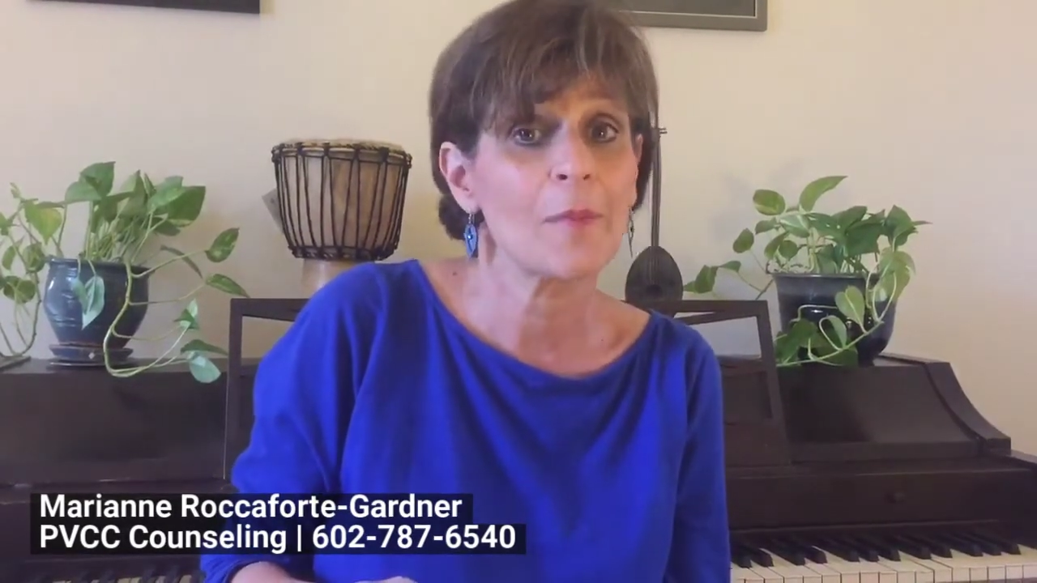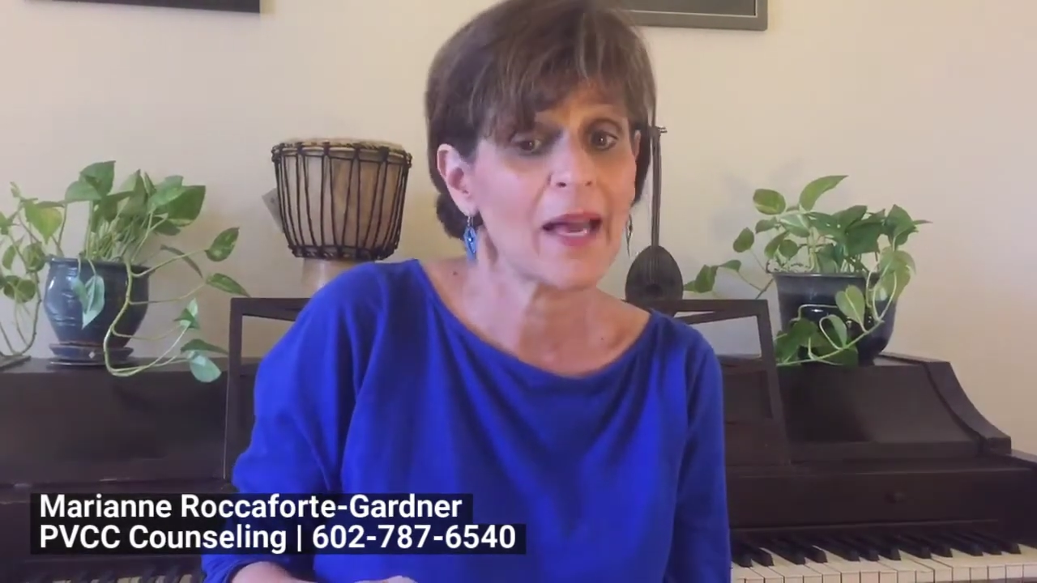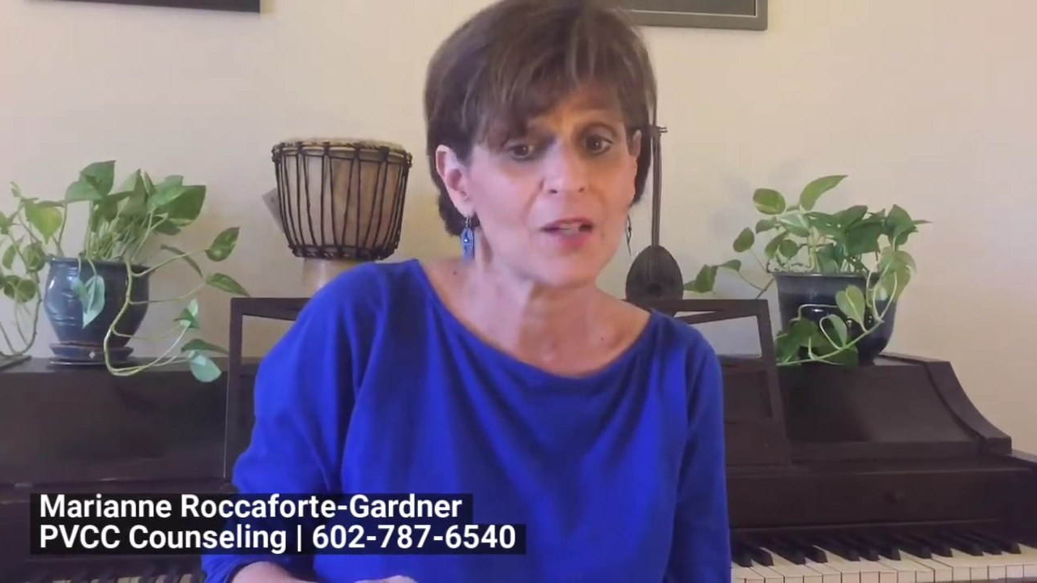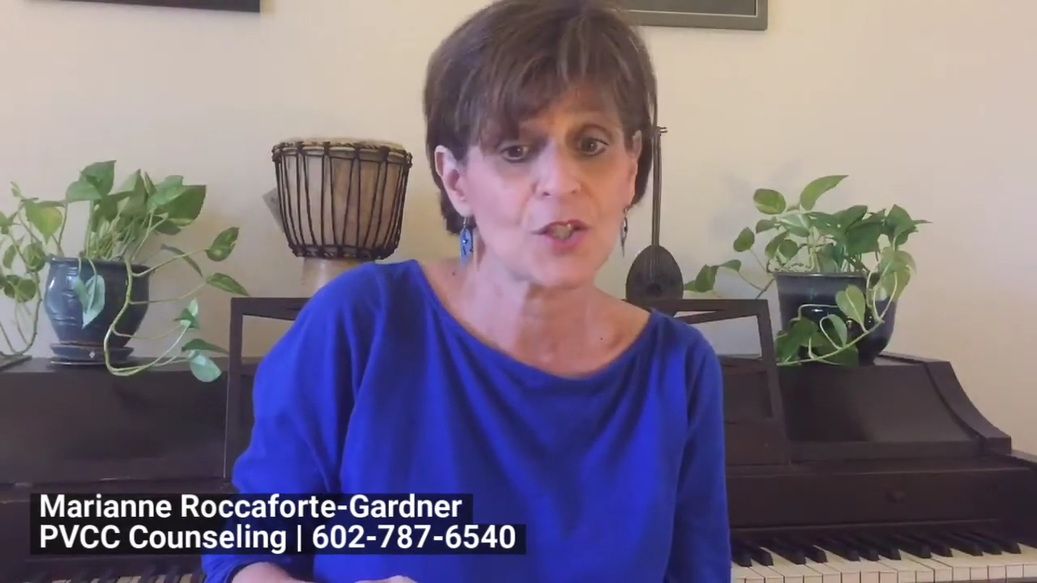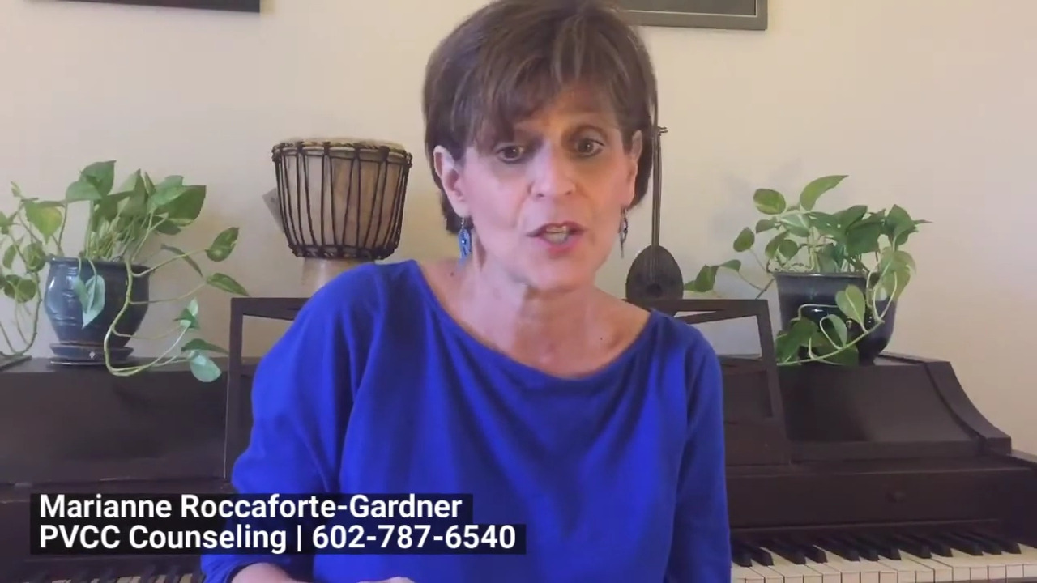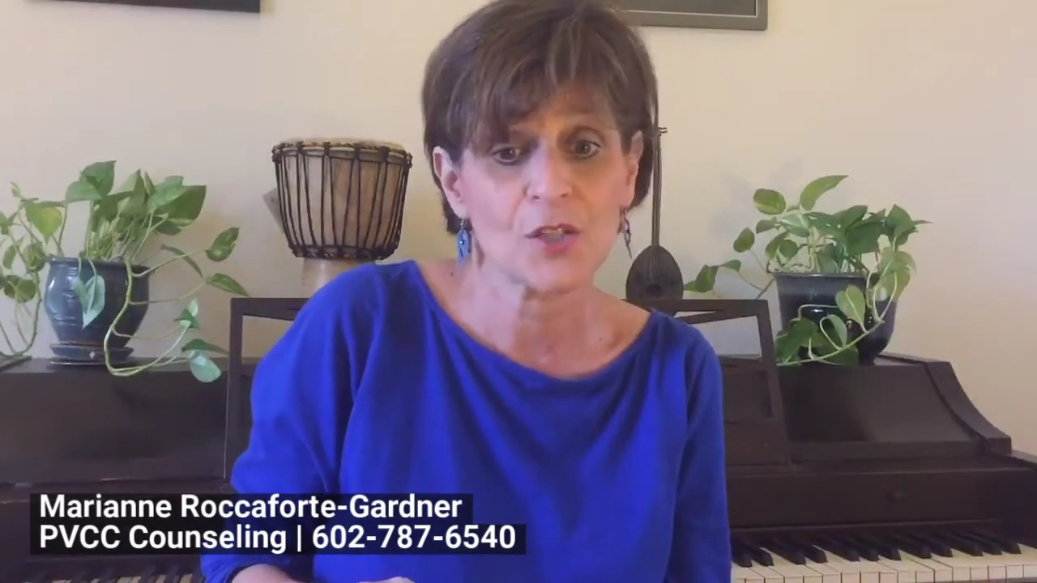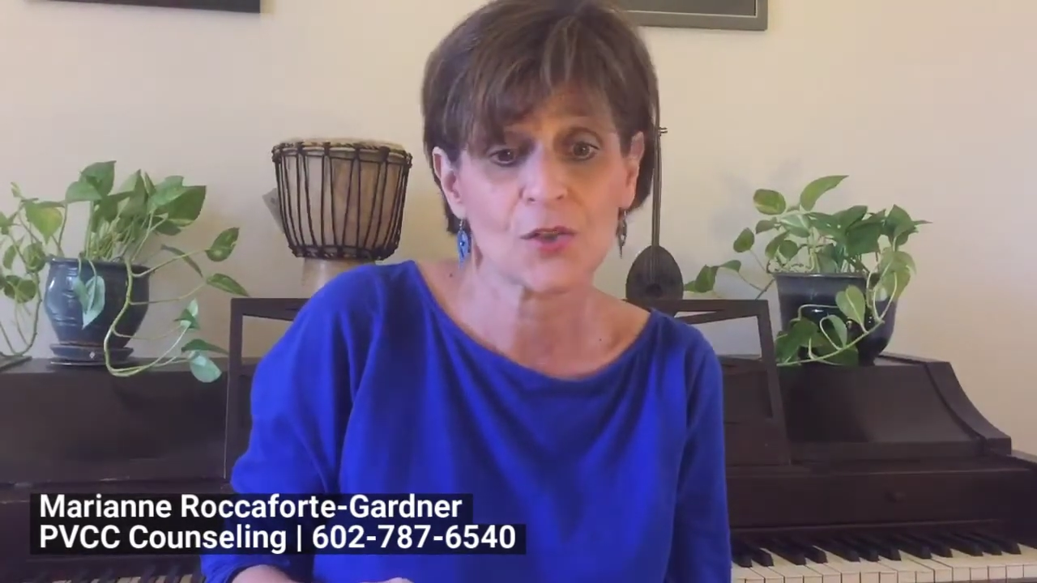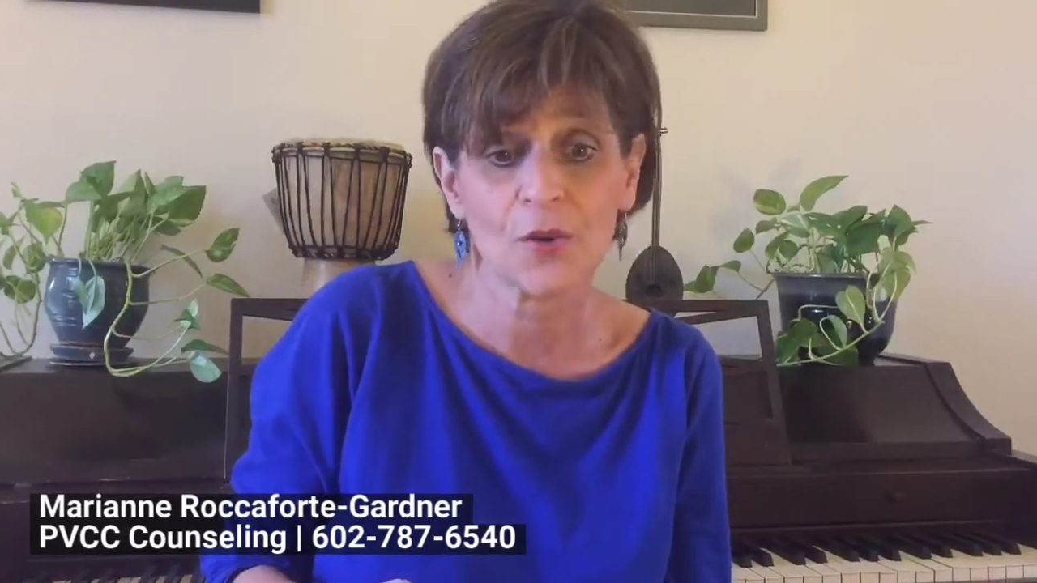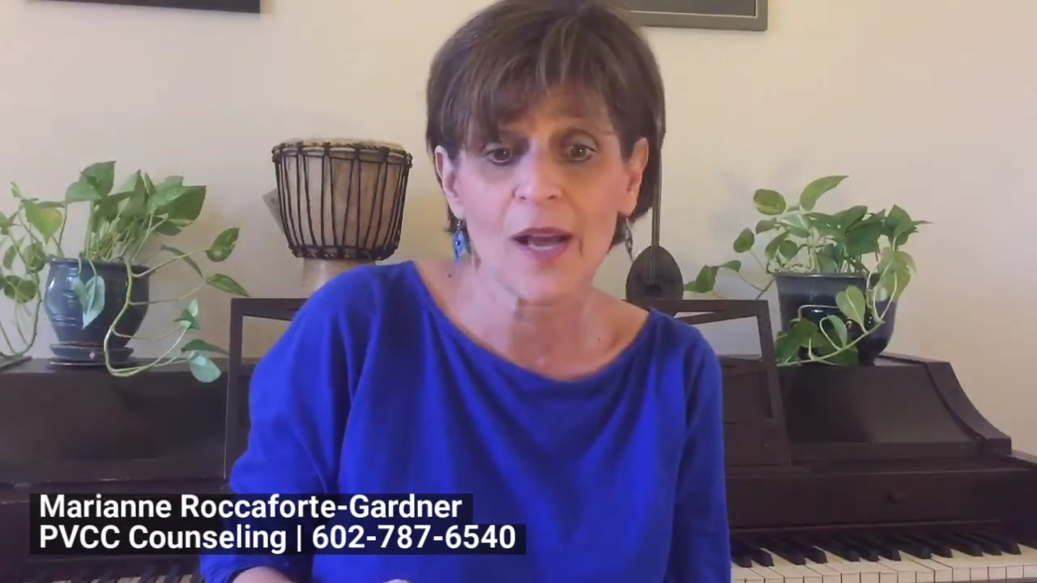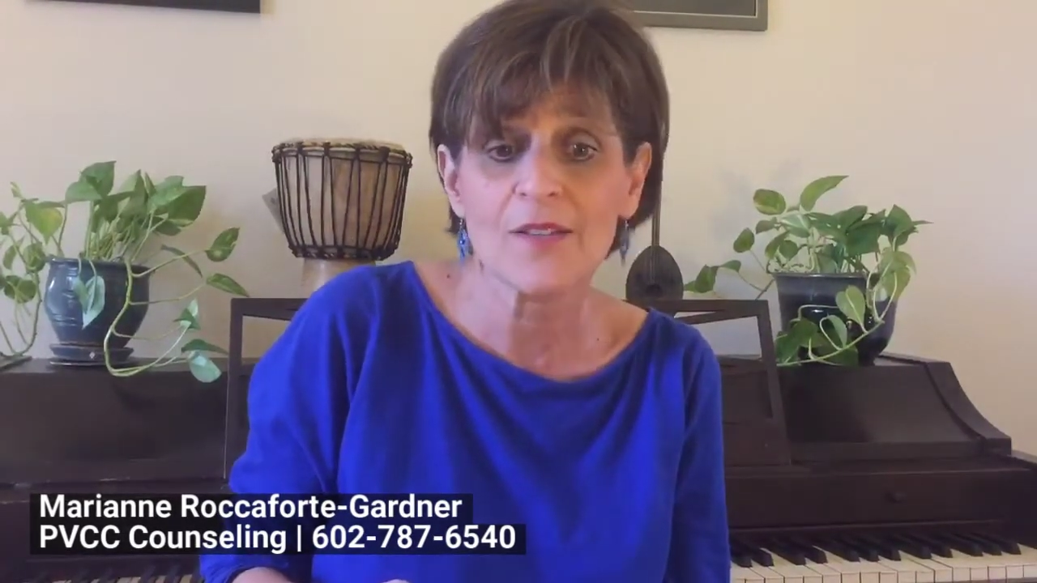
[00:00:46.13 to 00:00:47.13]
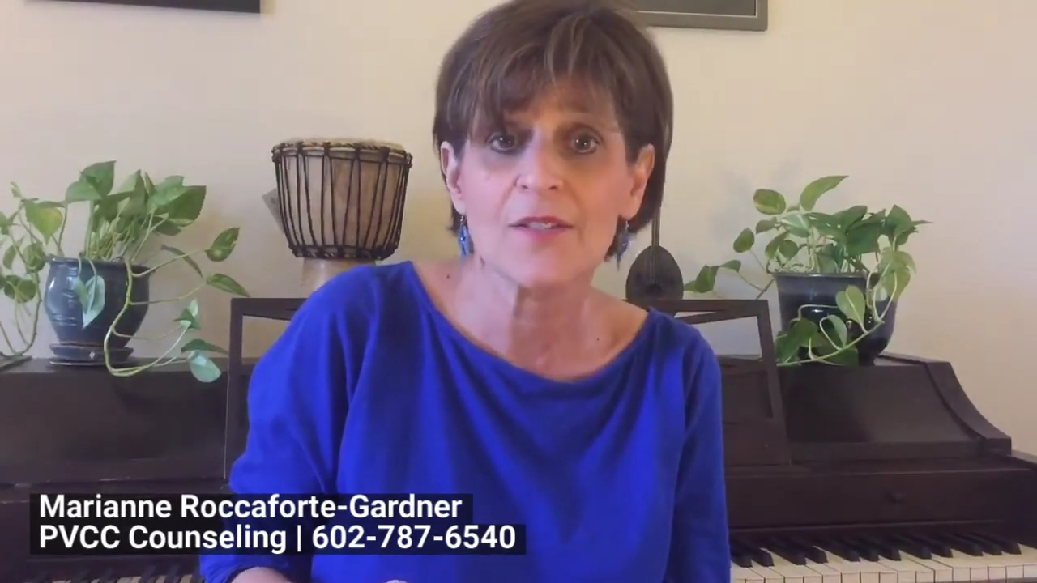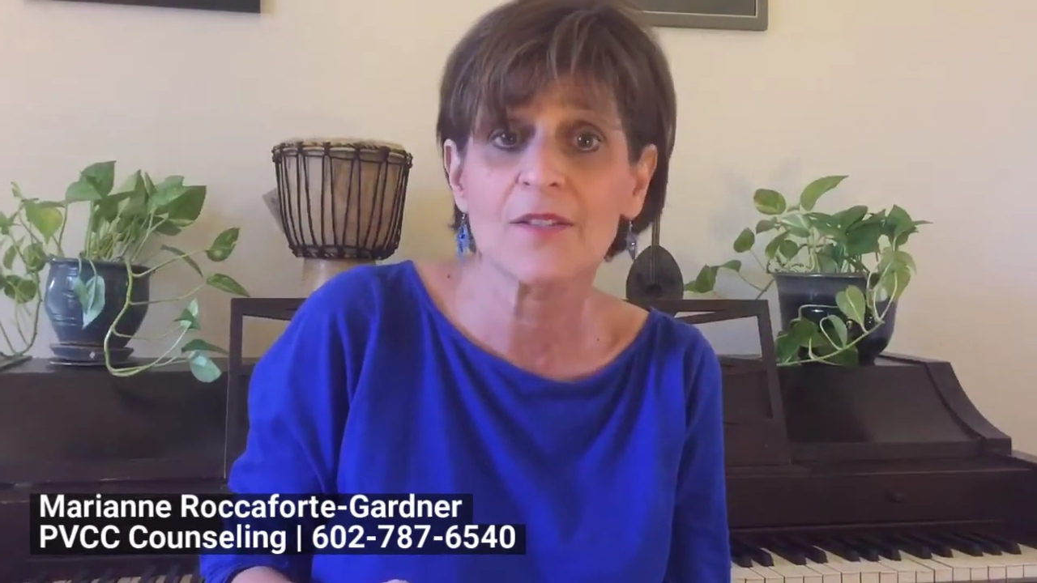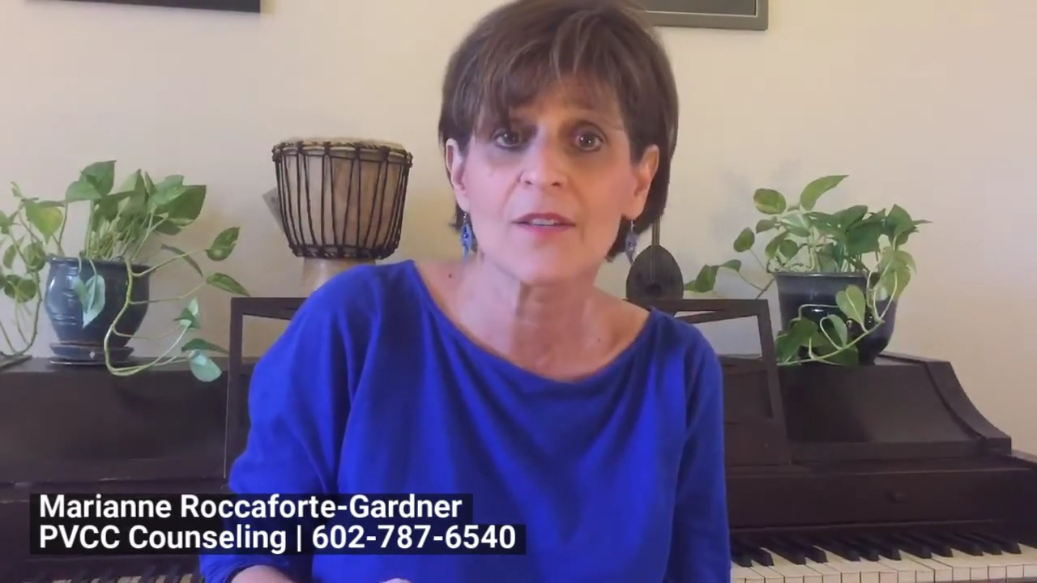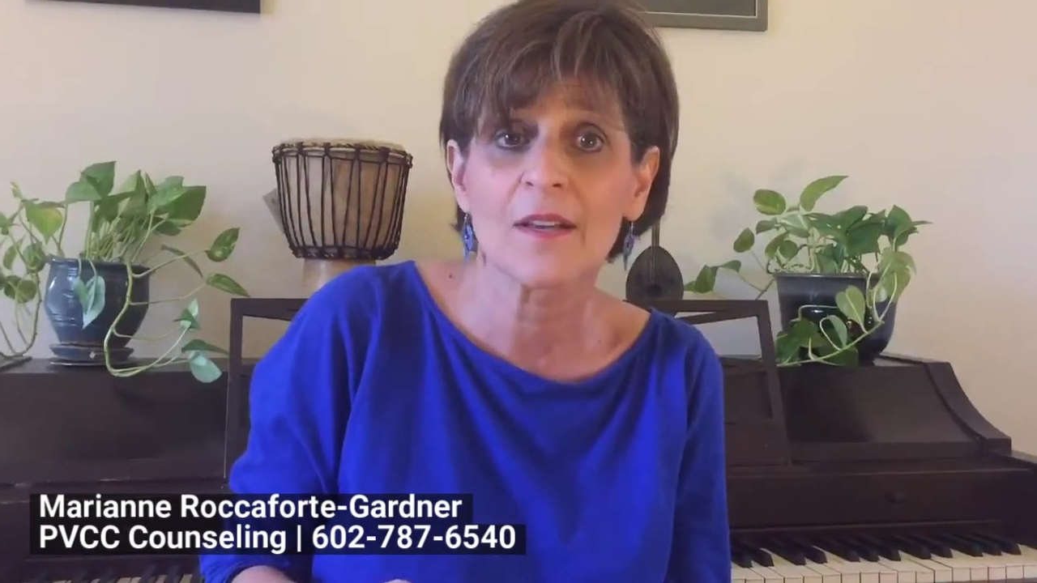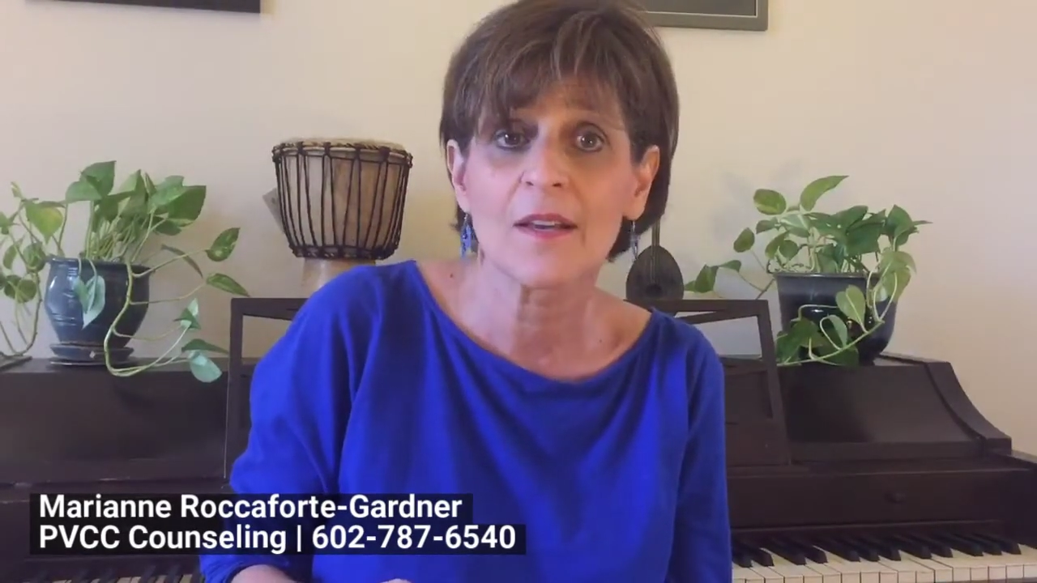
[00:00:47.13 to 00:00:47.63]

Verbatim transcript: managing stress,